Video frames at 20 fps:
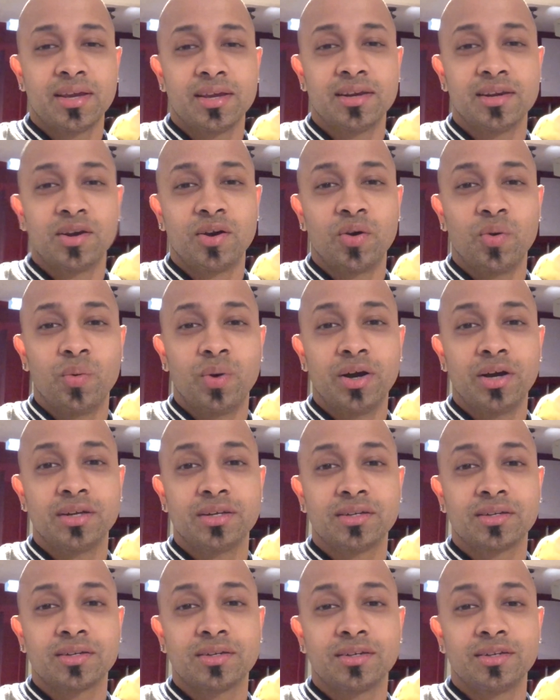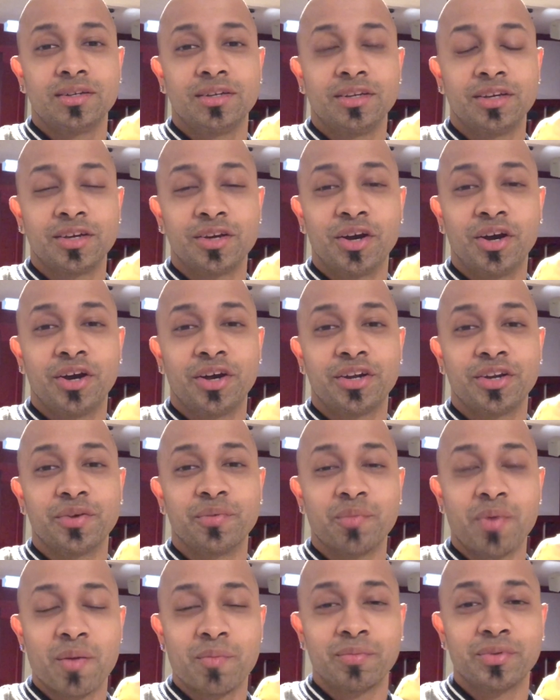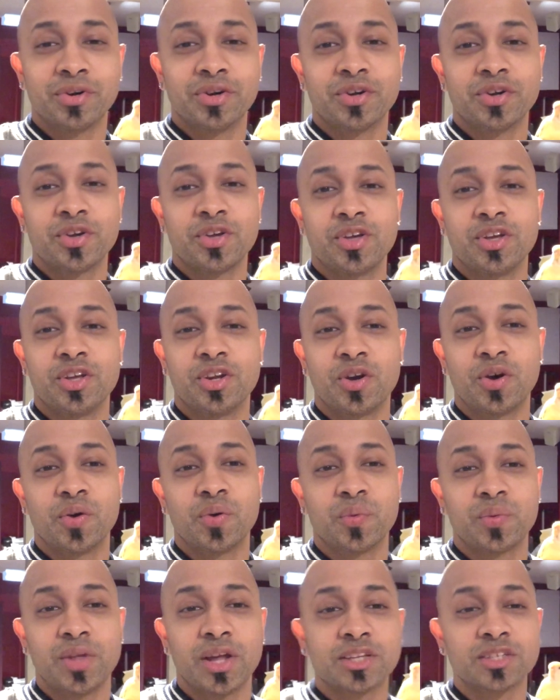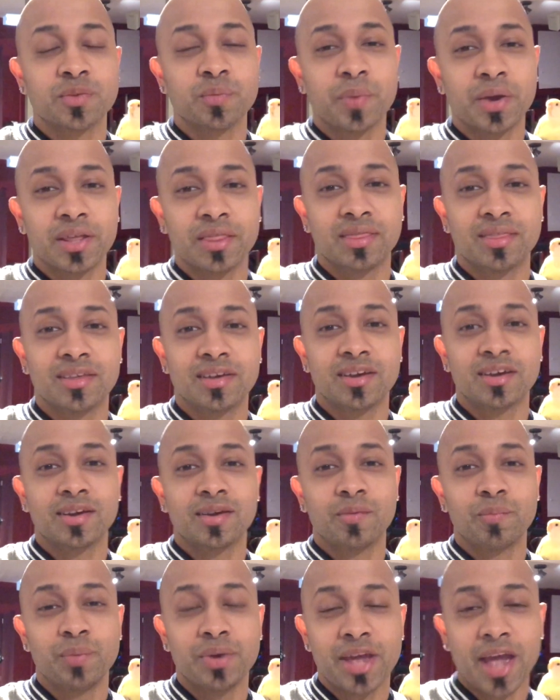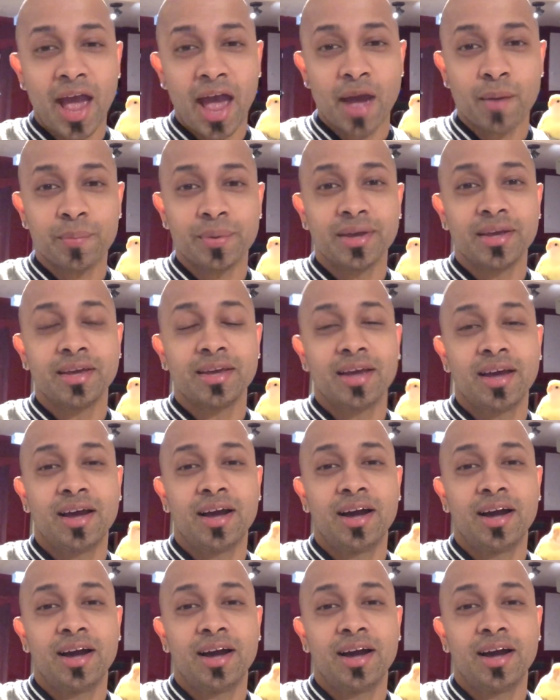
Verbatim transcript: you know what you got to remember, you know, that's the main thing. Be happy.